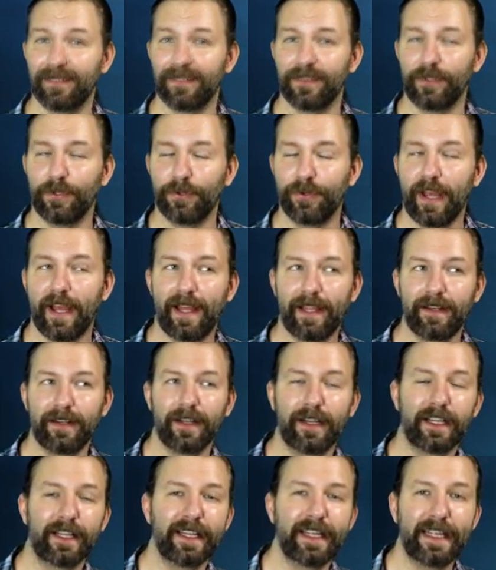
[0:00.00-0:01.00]
You're not
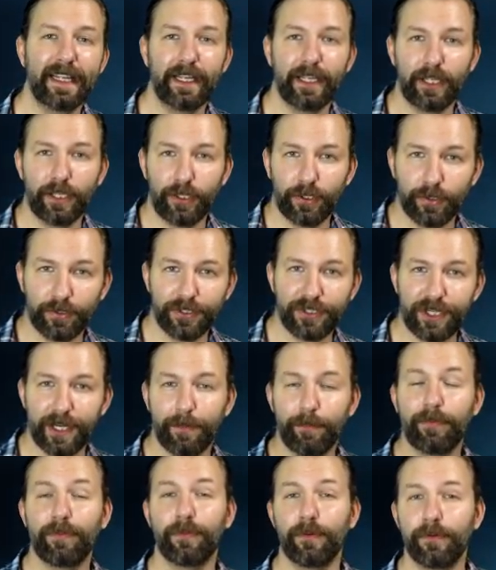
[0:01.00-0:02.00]
clicking your
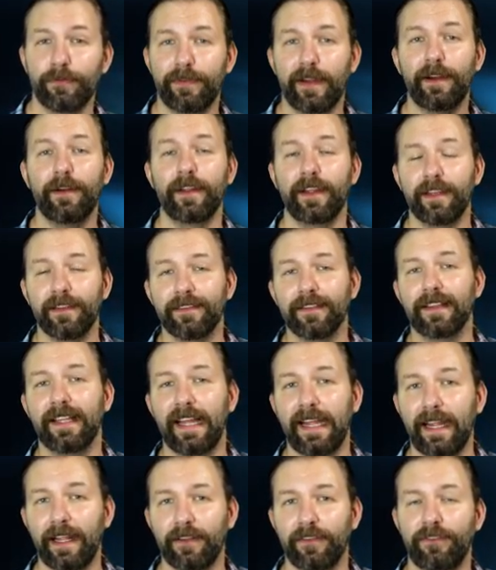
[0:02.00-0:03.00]
ship through various
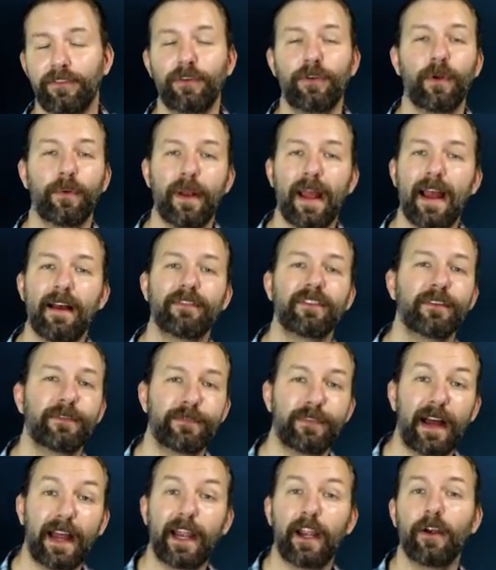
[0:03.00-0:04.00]
lanes, you don't have to
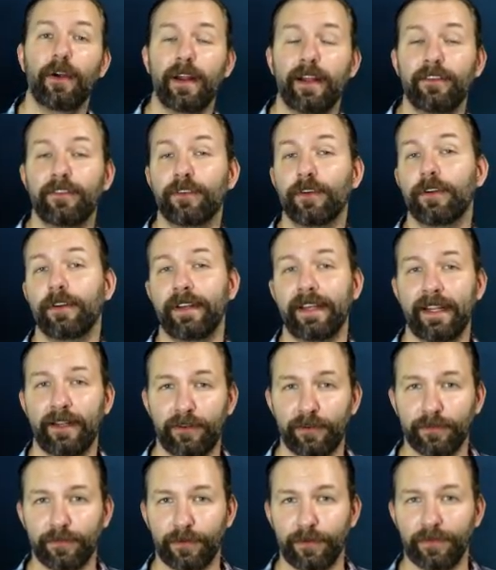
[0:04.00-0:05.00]
fire at certain
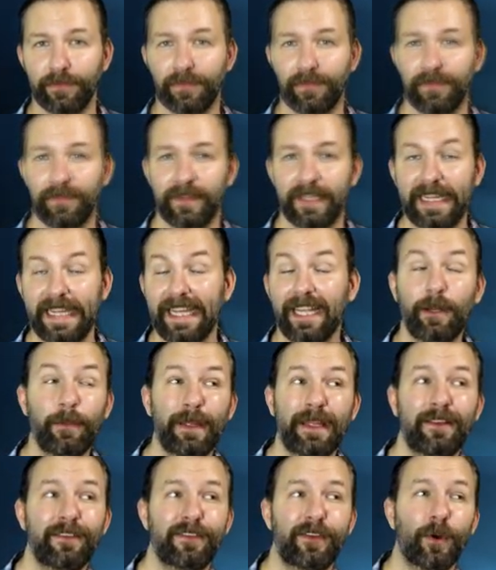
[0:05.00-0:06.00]
intervals. The
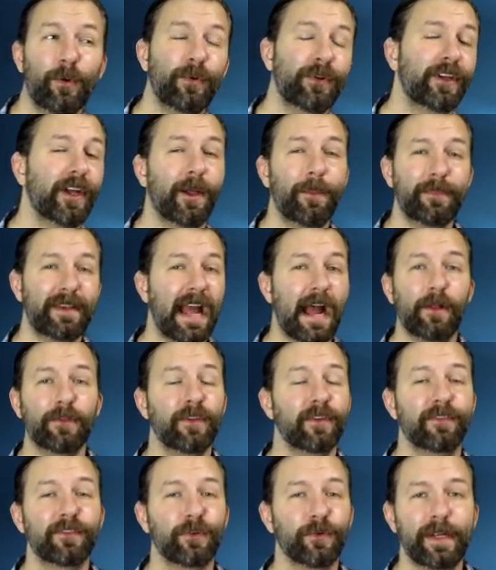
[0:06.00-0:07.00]
enemies don't come
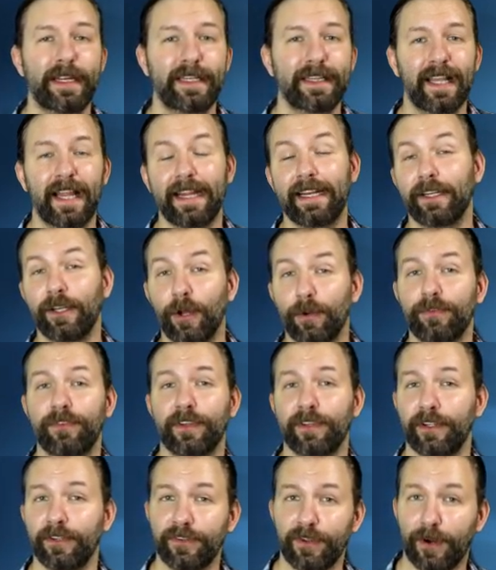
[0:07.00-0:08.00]
down the screen like
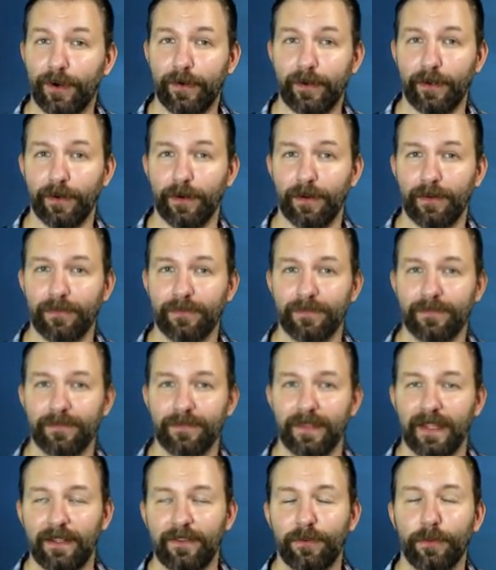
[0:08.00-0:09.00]
notes in Guitar Hero.
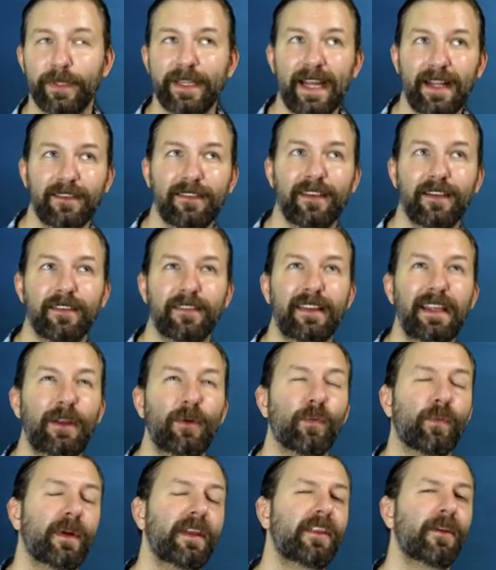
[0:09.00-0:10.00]
And so in that sense,
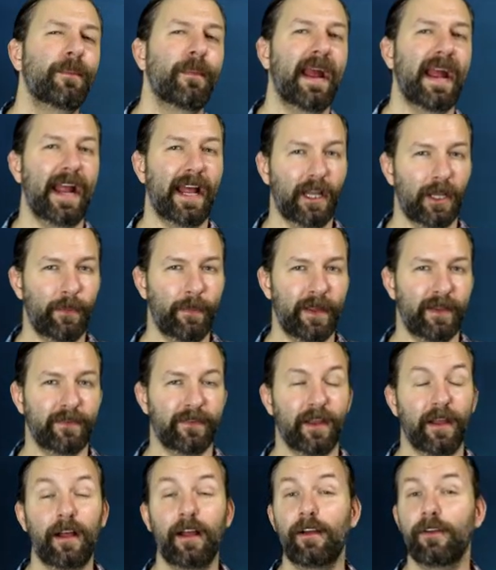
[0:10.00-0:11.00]
the rhythm
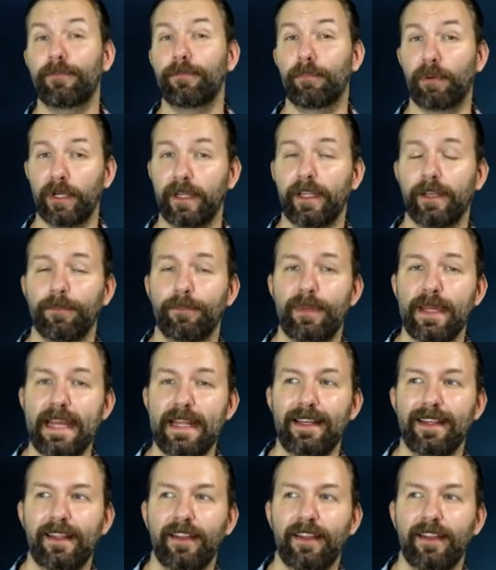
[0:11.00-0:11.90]
element of Bullet Beat